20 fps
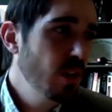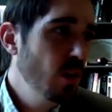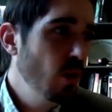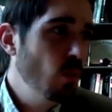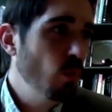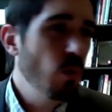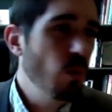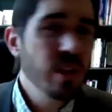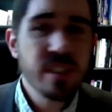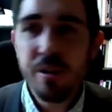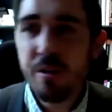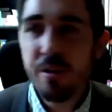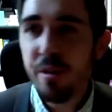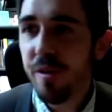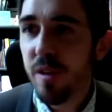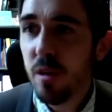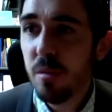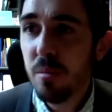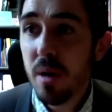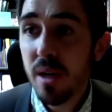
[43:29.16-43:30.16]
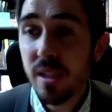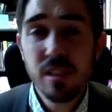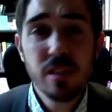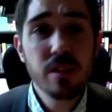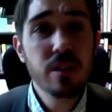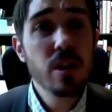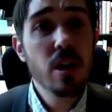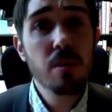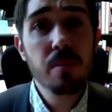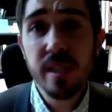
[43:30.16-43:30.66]
once every few months,
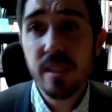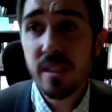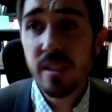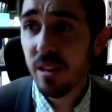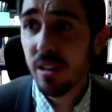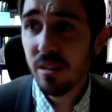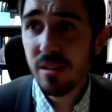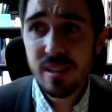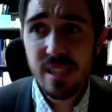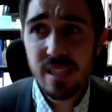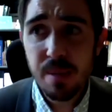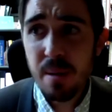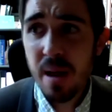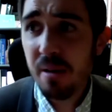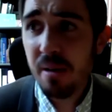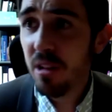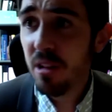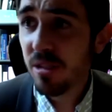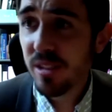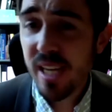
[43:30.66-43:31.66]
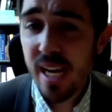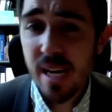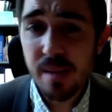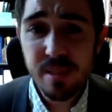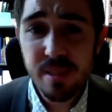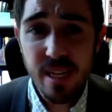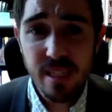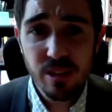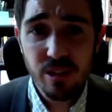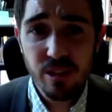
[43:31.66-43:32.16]
no big deal. Keep having those naps,
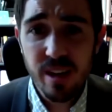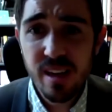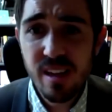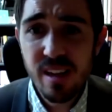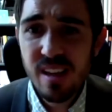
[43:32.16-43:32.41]
that's great.